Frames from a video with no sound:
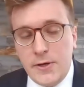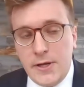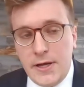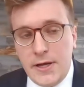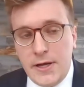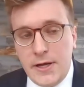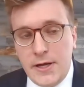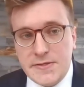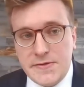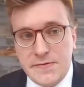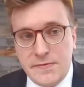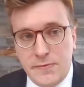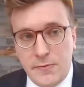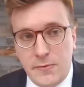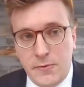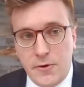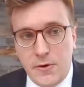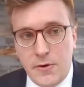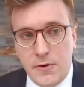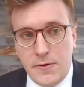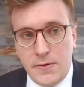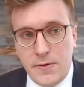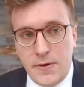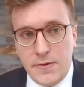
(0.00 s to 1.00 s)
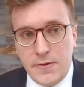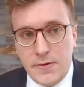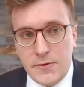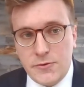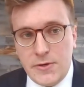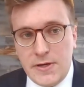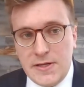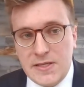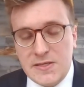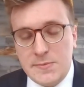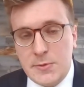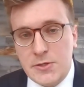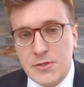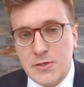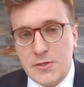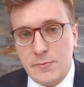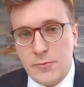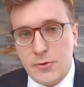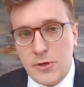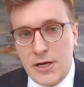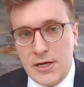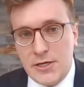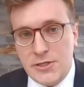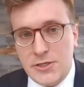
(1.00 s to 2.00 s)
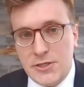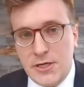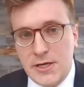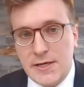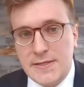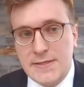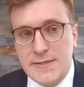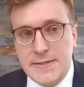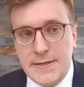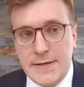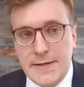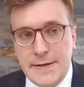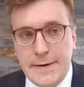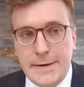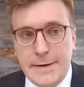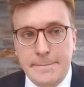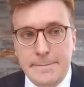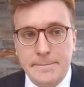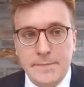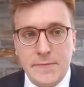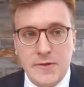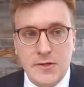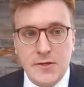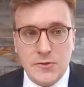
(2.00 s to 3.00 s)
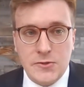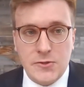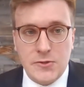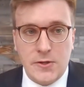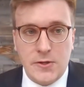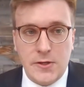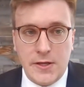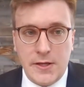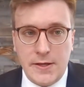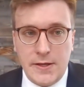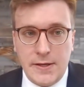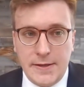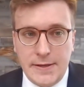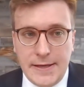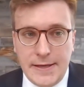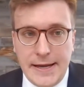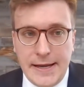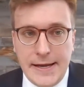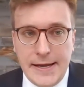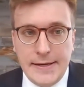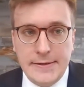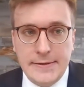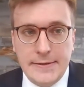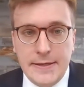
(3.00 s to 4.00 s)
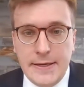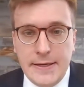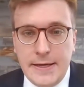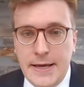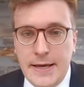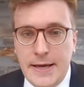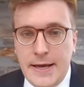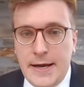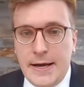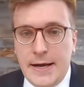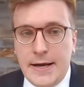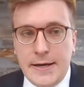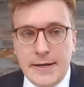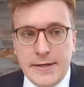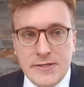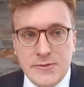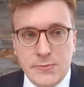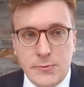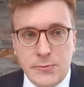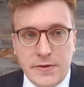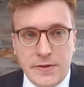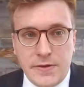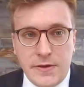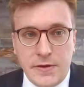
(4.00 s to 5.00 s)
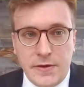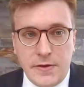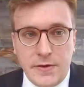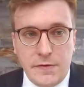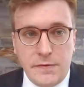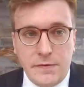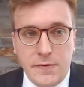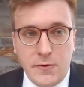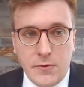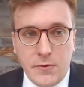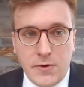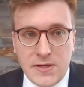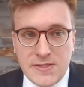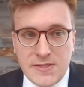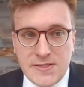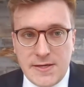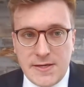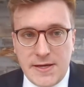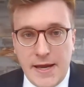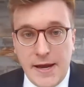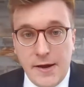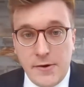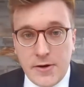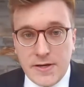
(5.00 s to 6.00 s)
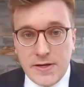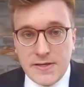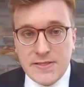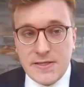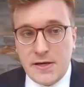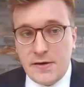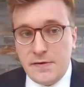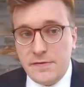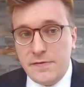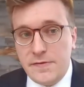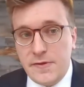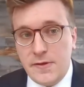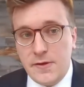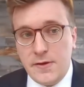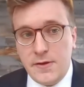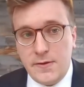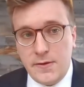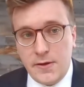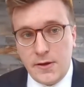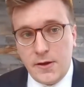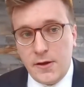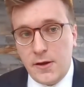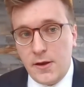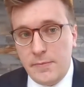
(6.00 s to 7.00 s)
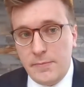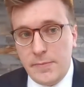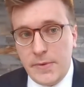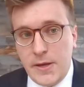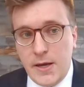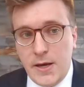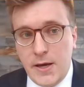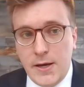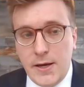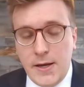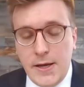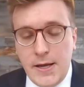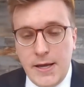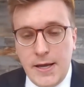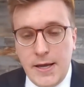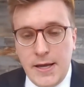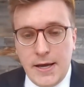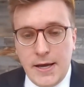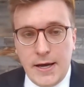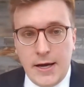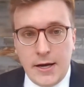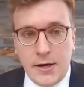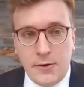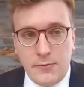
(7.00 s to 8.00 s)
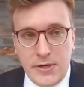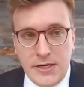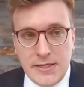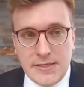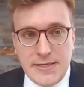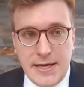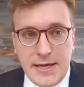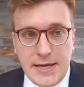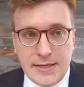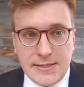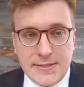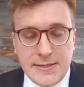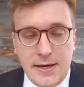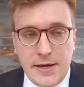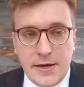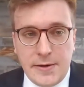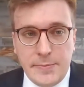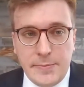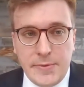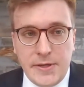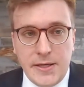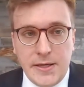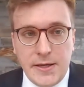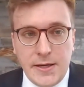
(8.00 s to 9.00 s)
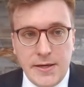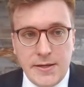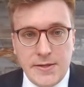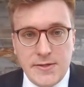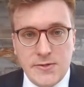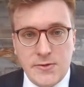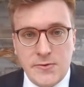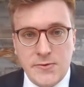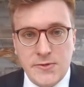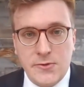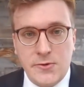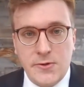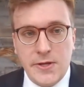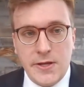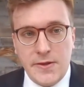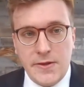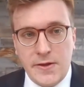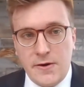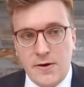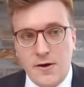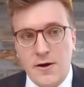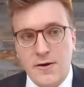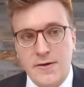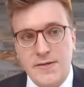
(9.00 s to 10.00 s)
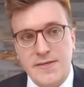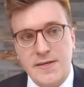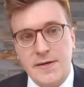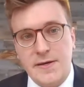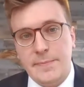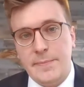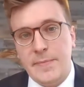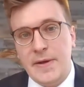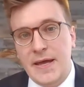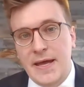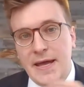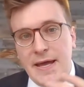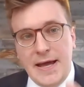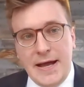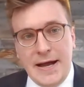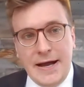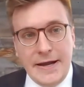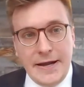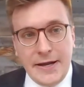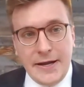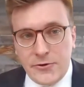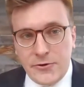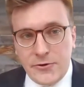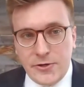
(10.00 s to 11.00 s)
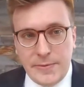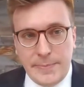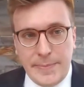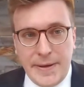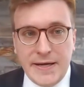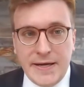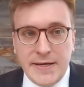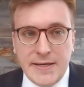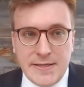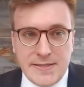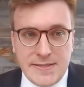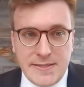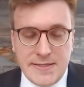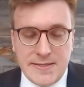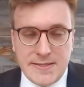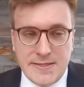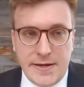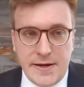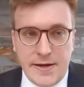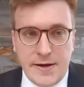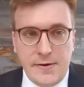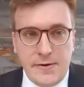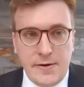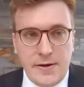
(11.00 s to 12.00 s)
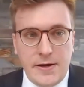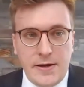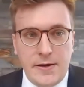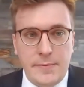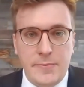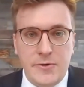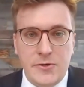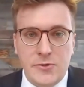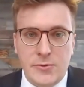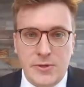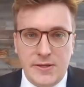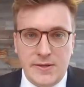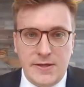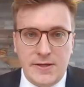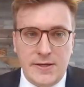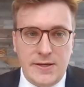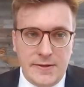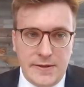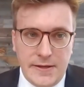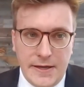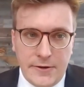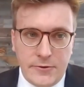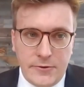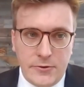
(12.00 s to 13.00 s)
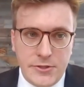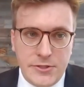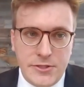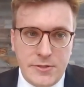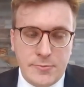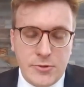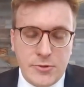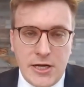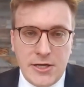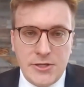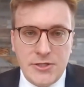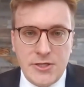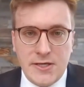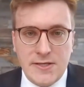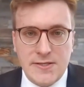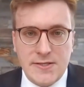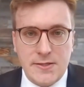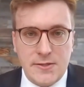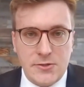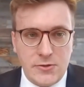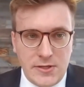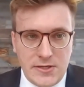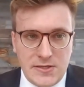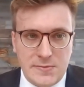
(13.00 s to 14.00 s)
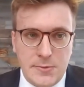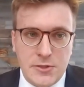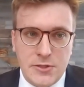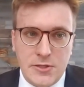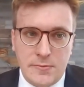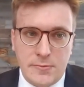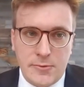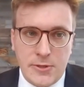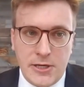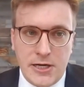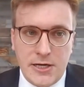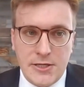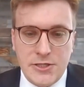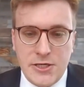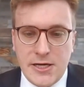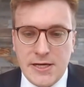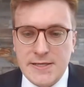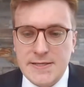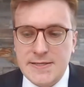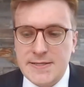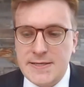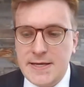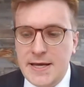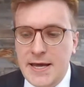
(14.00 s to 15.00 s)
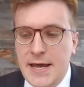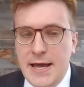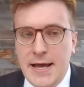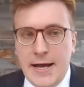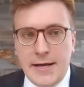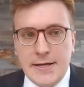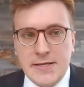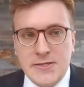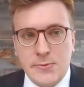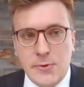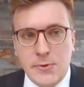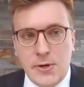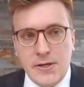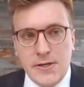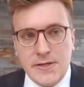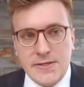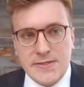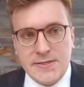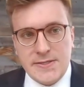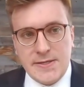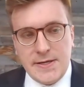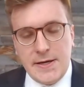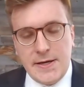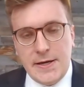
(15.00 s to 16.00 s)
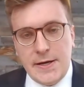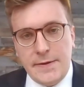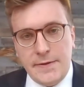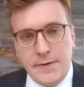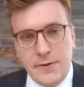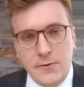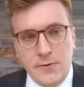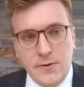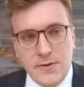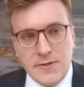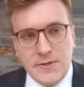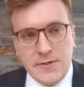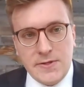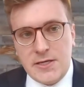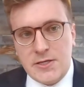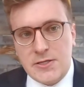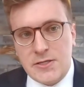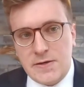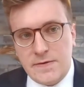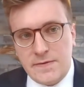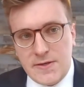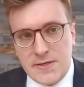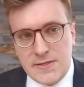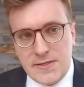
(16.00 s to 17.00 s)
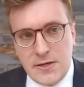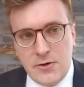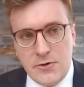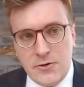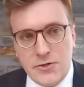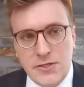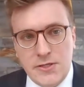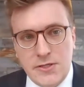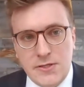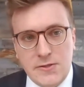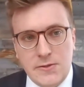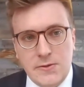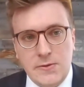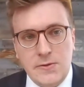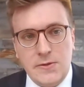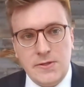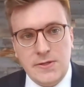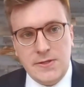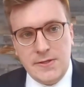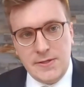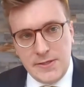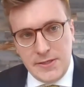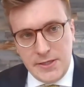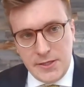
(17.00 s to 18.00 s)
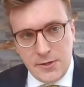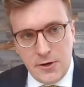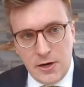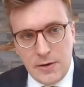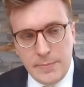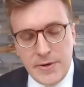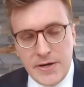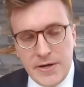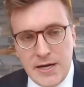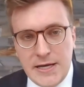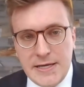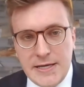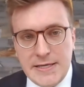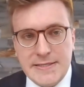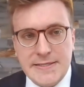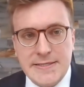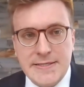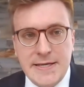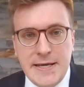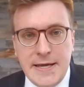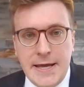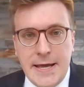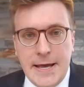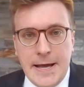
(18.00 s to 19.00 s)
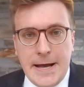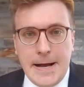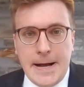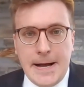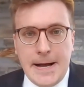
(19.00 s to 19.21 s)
utilized for the transmission projects. You know, certainly land is one of the focus areas of the Columbia green taxonomy. And so certainly there are some interdependencies there between the energy projects and transmission projects, as well as the utilization of this energy to decarbonize